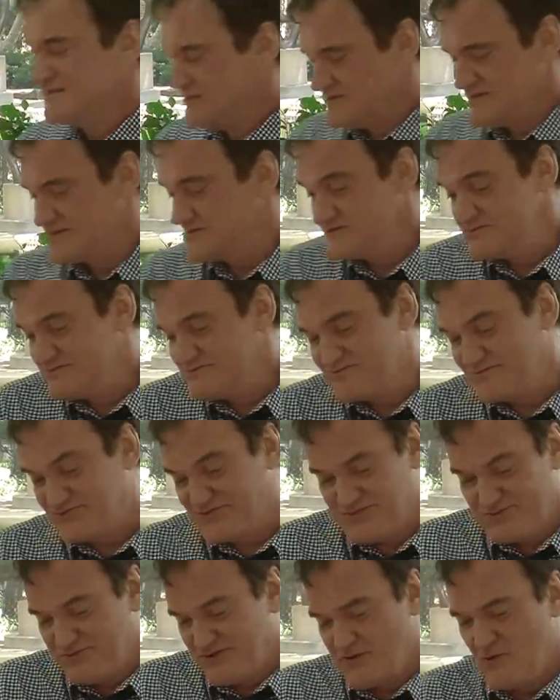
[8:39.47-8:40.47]
And he goes,
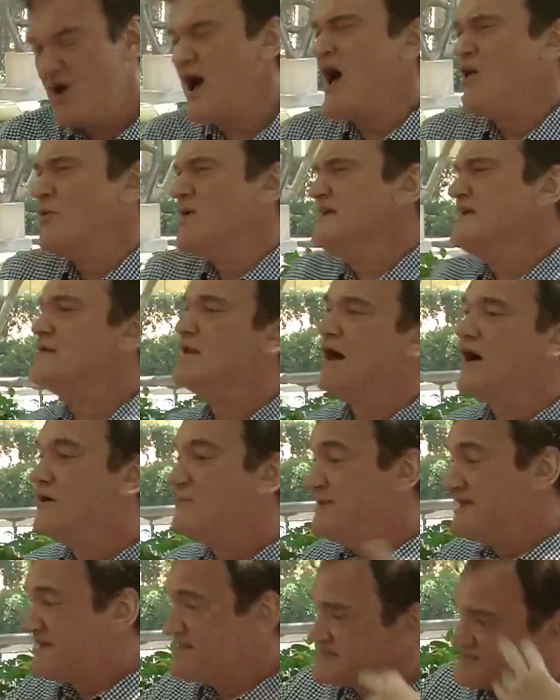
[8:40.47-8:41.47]
what do you, oh, well, you
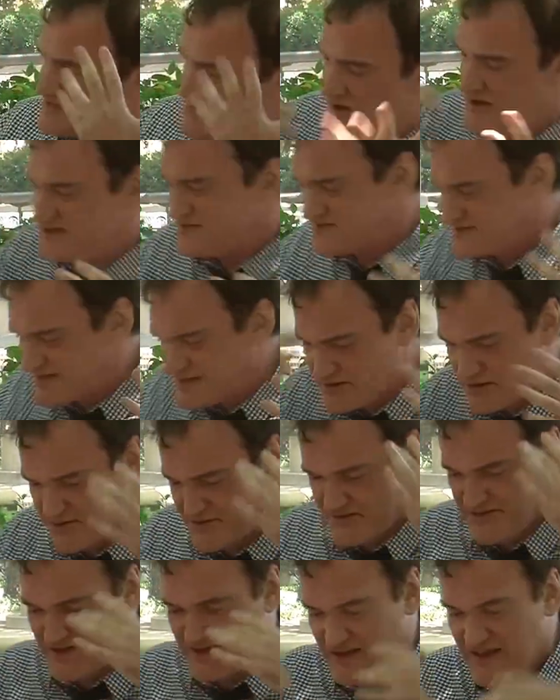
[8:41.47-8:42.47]
know, because it's a little,